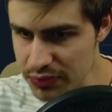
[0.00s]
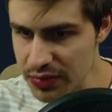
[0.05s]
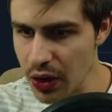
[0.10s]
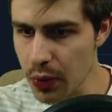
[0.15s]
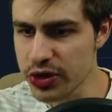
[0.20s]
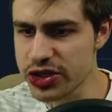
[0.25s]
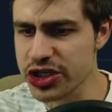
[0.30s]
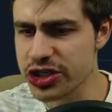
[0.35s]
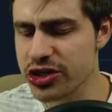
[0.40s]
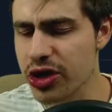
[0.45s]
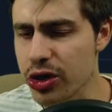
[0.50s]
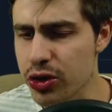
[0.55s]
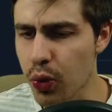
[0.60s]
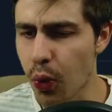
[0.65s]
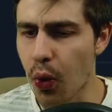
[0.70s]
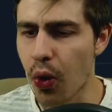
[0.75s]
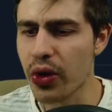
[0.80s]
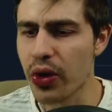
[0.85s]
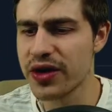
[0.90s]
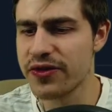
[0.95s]
Would you start
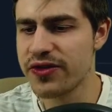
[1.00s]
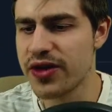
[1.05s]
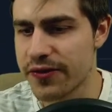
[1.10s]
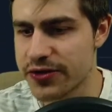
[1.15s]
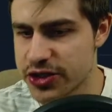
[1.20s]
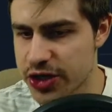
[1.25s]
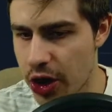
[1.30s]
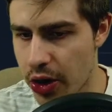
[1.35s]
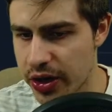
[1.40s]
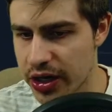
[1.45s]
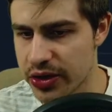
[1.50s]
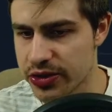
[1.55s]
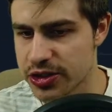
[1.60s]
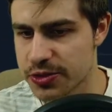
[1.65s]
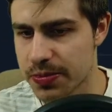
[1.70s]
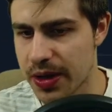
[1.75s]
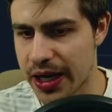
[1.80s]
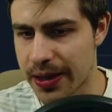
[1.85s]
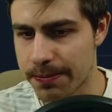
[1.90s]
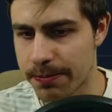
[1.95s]
Ward if you have Tony who's
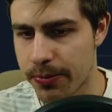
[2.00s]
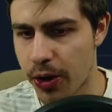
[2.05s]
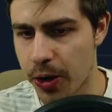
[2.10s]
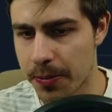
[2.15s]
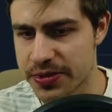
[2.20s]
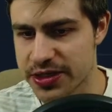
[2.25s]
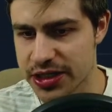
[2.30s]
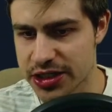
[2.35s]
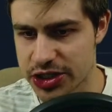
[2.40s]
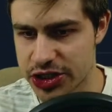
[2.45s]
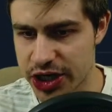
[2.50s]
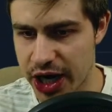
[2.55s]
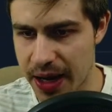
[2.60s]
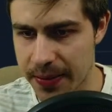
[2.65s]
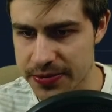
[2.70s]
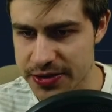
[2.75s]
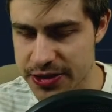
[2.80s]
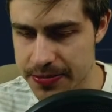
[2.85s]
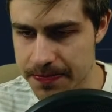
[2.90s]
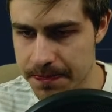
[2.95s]
playing Pope, says
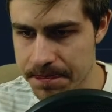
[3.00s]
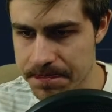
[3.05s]
James.